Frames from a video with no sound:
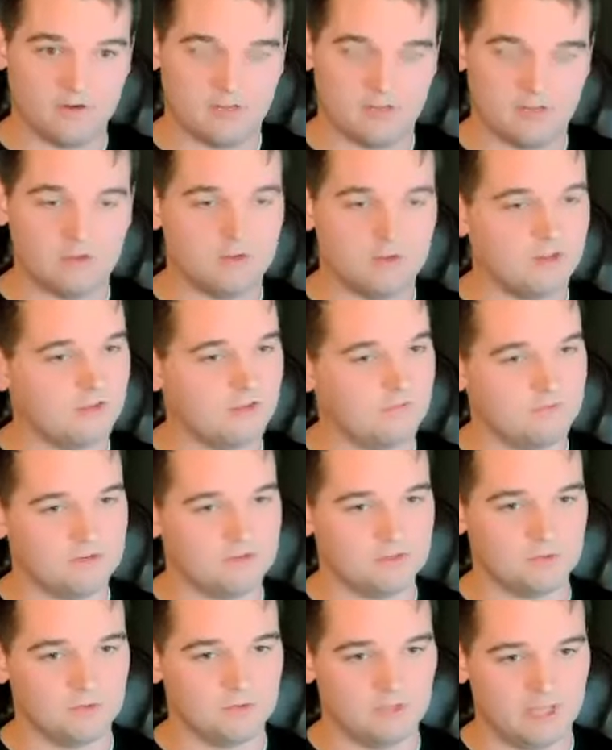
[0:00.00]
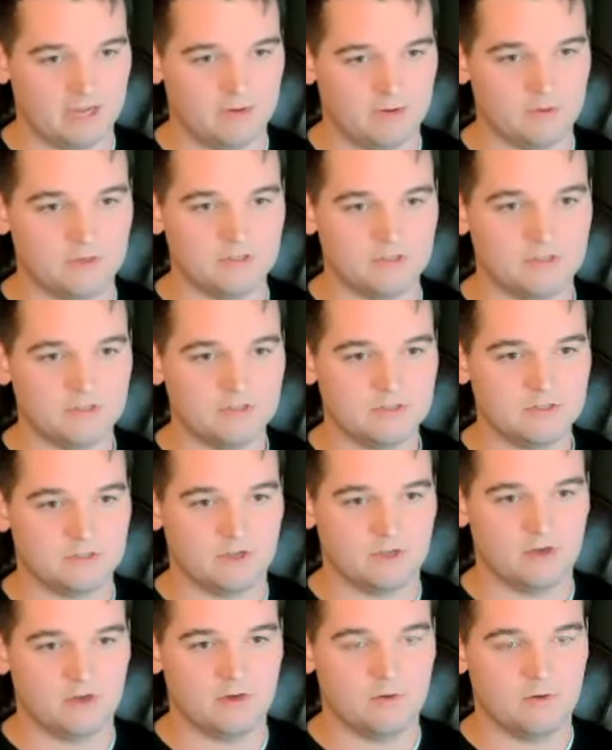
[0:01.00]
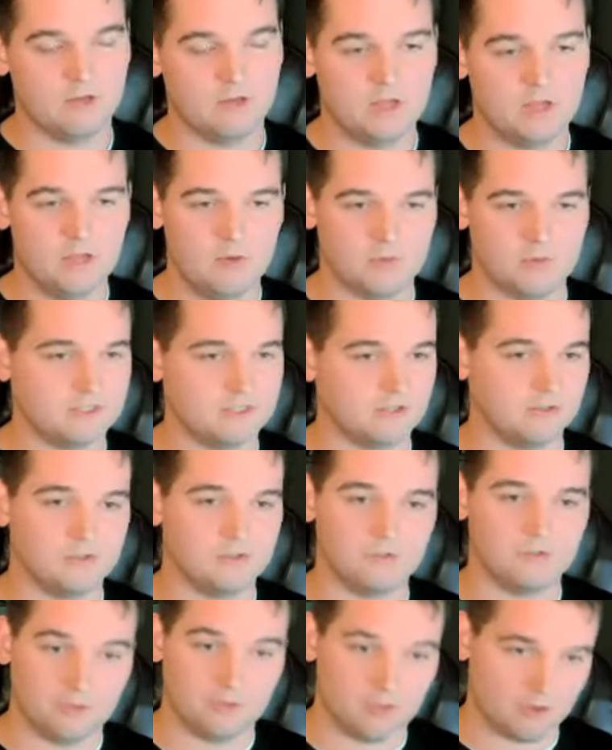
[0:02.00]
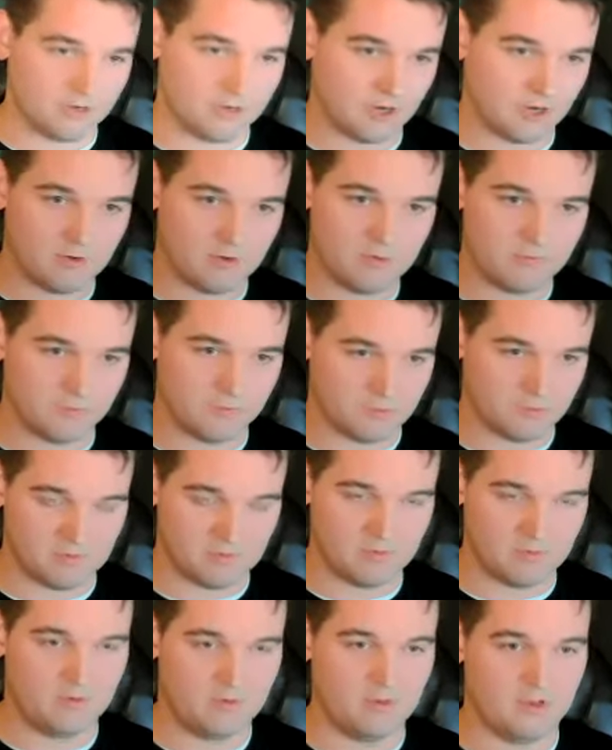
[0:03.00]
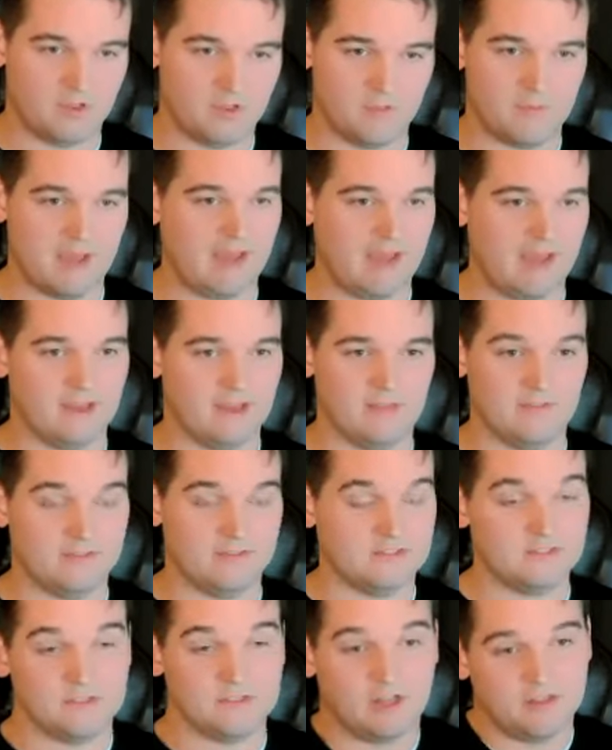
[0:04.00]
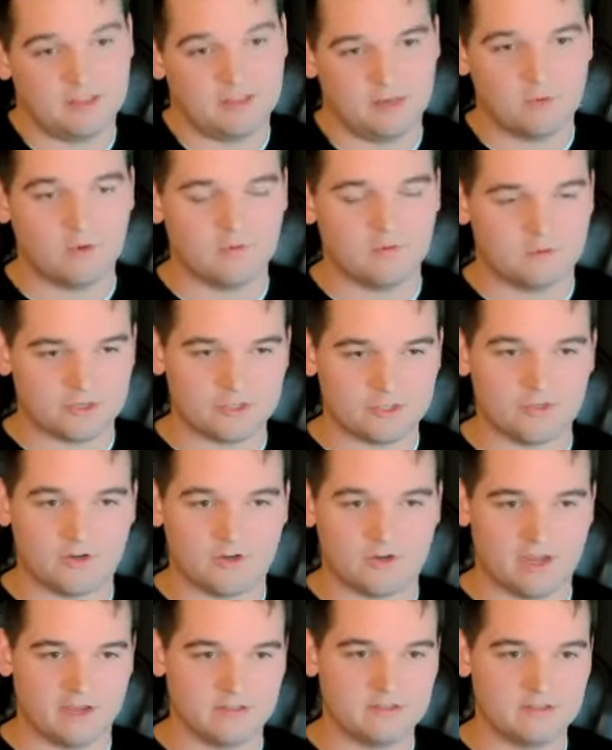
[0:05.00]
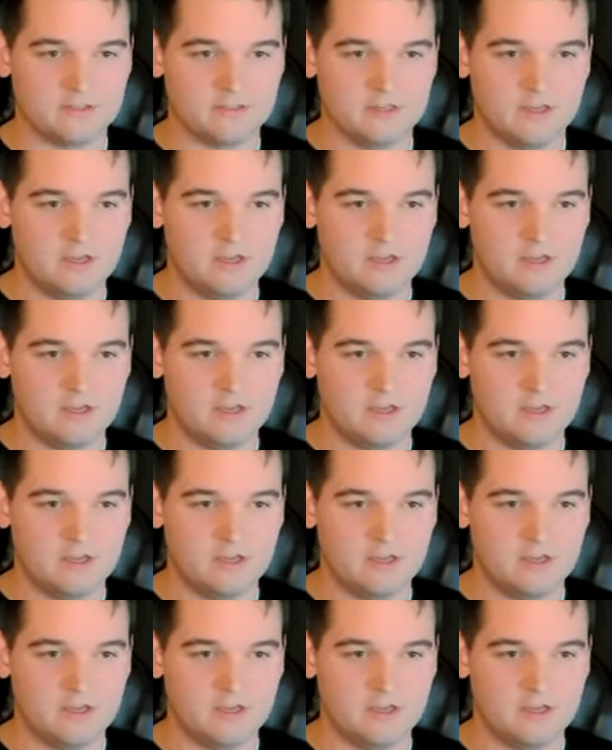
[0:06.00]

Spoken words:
including the visual language. So we still do the logo for people on the back end. That's still, I think, one of our strengths